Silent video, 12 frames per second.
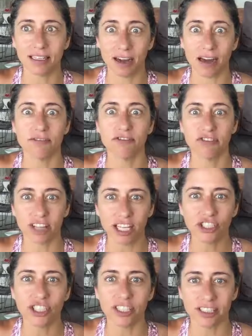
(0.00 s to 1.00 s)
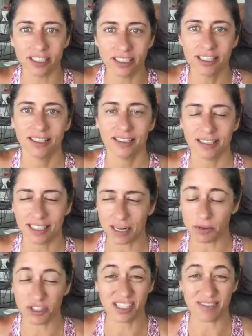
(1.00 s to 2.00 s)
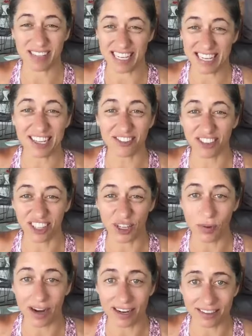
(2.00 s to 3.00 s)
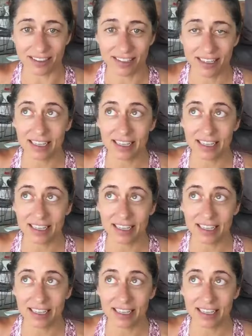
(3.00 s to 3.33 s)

gotten fleshier and I was just eating really well.